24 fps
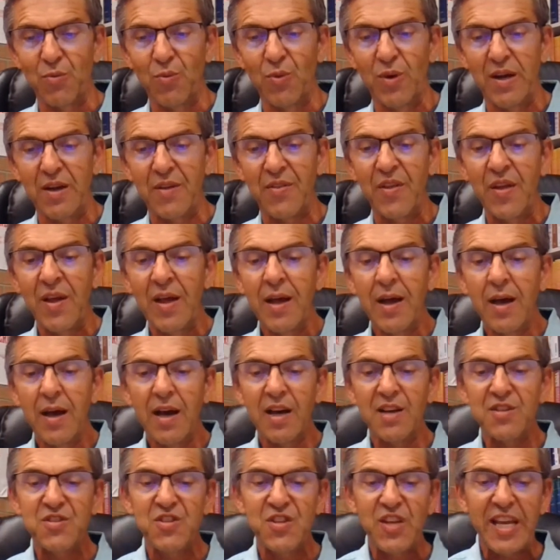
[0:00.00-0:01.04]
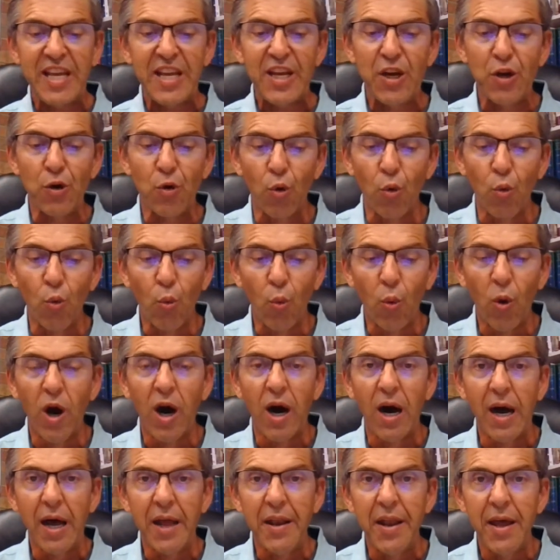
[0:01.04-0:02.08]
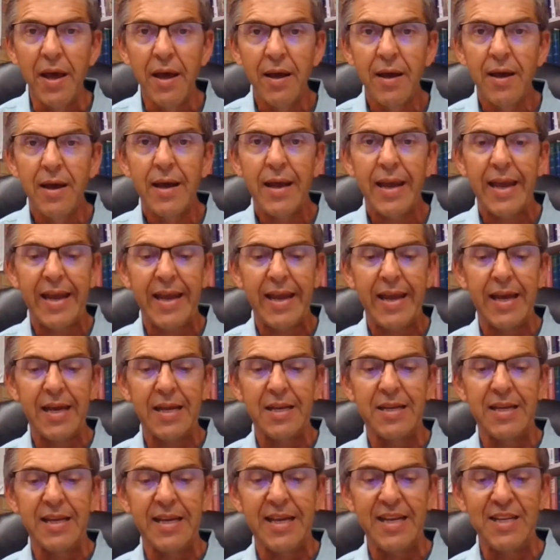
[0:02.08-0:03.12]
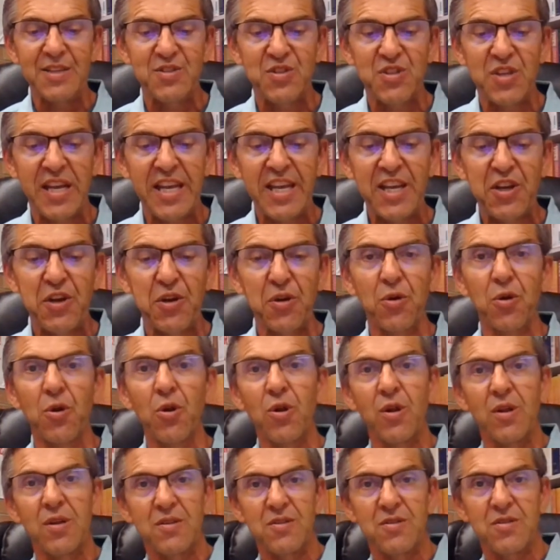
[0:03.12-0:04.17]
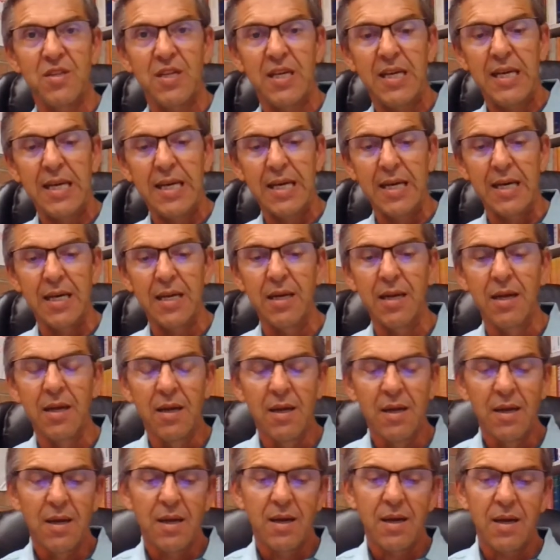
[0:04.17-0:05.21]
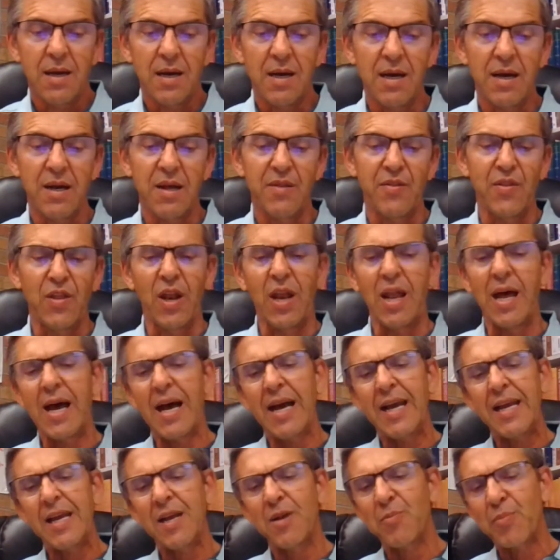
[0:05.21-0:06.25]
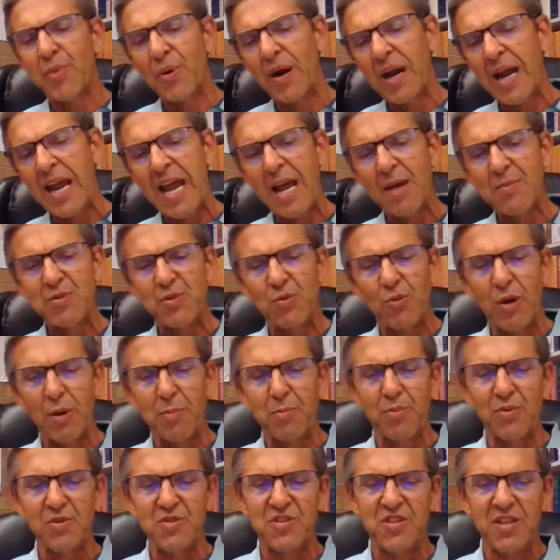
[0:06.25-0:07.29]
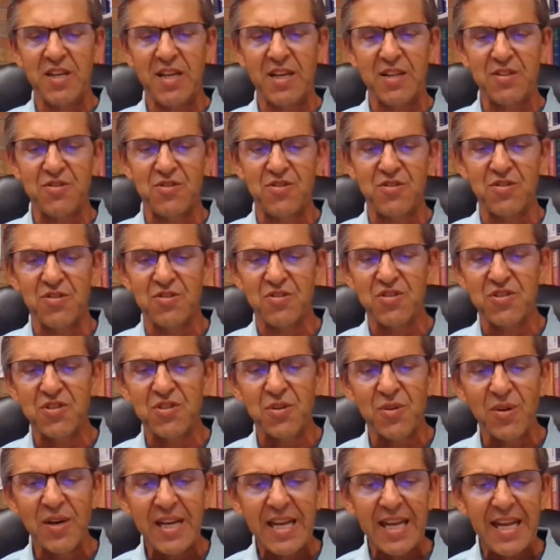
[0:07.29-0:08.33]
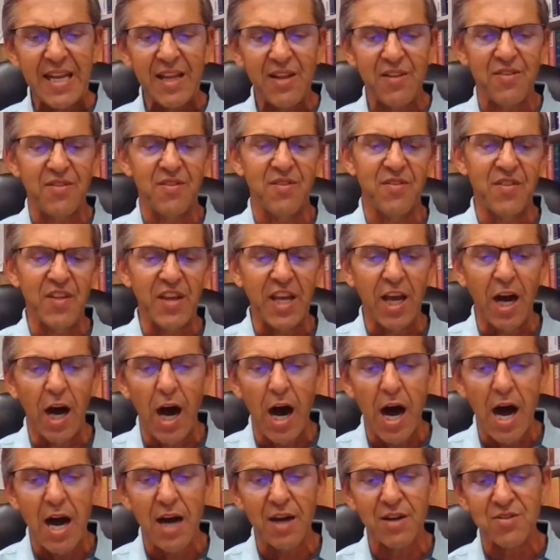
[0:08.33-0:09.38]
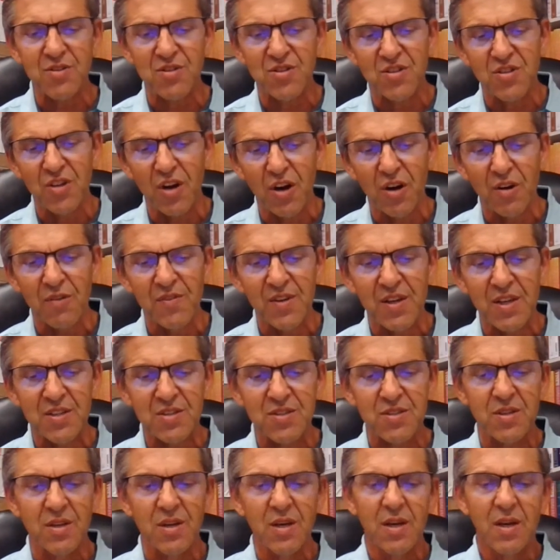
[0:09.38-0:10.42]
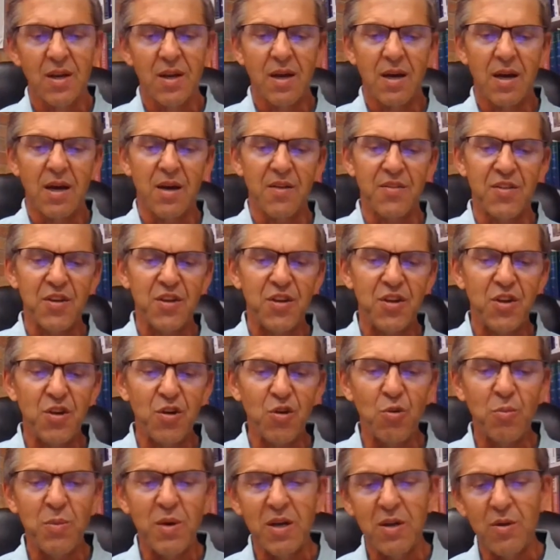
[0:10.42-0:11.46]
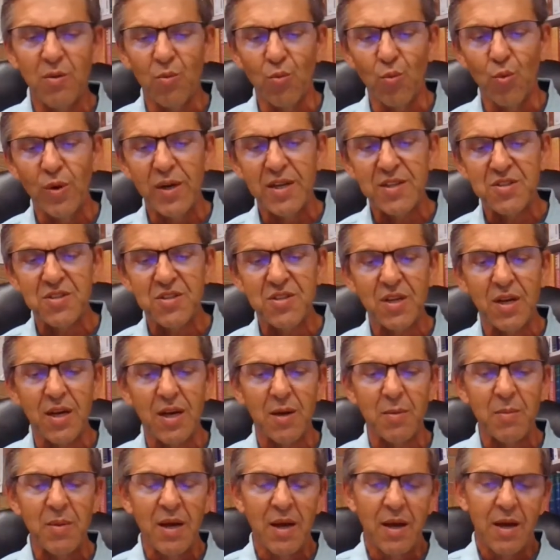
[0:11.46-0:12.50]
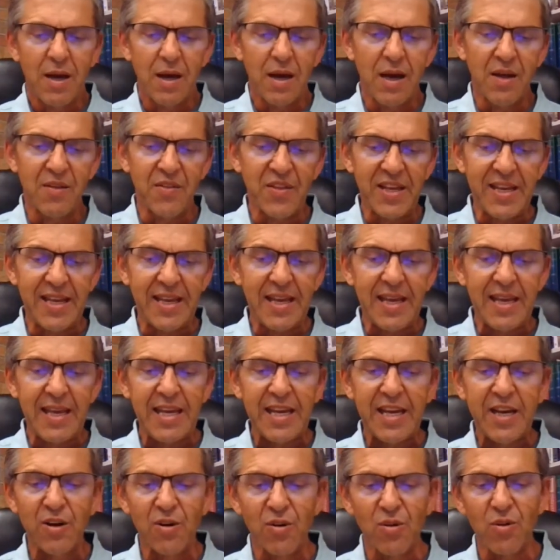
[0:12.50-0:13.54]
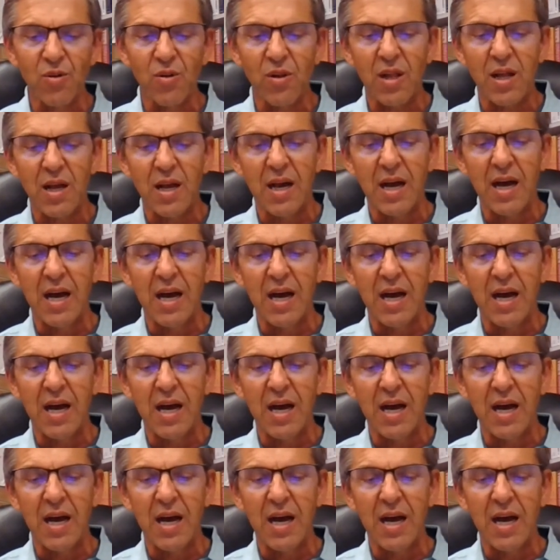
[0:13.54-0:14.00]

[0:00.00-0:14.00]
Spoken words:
with Ezekiel 1 and Ezekiel 10. The lion perhaps represents strength, the ox, service, the human wisdom, the eagle,